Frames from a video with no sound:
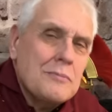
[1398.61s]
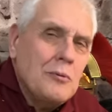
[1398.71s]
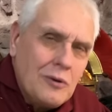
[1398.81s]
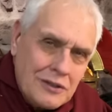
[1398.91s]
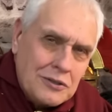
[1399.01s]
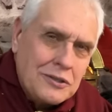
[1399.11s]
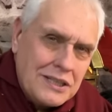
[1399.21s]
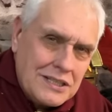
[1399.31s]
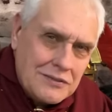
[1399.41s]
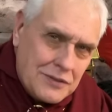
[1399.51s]
But what the
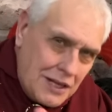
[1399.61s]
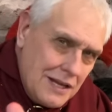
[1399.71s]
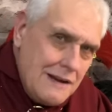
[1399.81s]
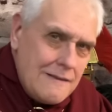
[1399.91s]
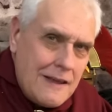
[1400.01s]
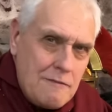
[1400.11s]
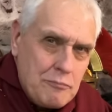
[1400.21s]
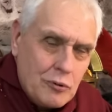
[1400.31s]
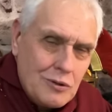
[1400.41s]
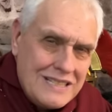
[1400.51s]
Greeks have done, they've
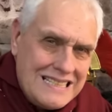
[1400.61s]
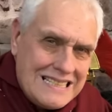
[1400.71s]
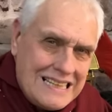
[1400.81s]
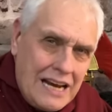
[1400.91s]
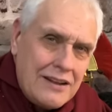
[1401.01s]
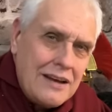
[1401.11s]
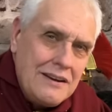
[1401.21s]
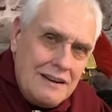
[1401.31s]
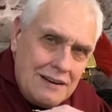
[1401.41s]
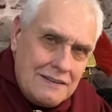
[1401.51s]
brought it together
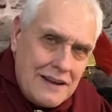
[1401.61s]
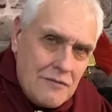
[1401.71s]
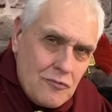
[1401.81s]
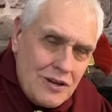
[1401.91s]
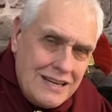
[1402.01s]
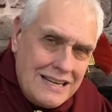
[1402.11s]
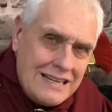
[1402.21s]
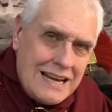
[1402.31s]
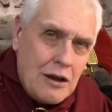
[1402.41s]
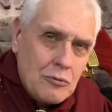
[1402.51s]
and they've written it
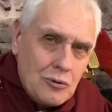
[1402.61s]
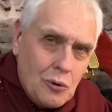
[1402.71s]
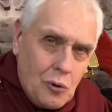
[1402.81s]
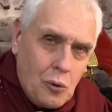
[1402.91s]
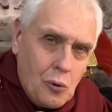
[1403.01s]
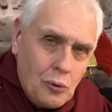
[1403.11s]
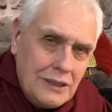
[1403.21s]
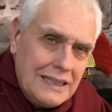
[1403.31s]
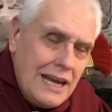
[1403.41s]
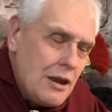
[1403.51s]
down all
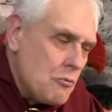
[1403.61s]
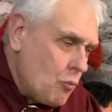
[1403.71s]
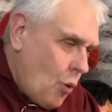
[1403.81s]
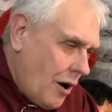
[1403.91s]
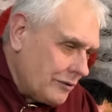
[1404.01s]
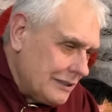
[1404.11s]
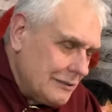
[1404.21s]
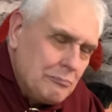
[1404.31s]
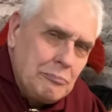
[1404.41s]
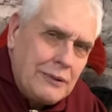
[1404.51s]
in one
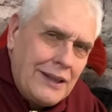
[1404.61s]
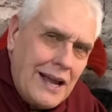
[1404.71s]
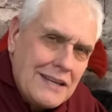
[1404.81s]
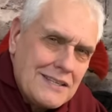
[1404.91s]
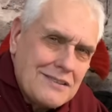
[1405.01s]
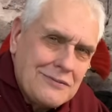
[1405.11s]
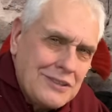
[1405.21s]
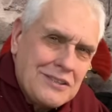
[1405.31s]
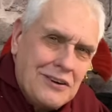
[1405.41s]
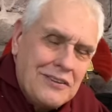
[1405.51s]
place,
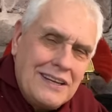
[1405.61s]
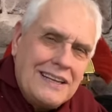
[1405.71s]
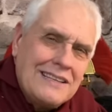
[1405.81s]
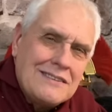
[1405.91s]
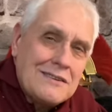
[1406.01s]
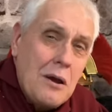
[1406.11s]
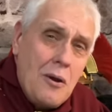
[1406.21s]
which I think is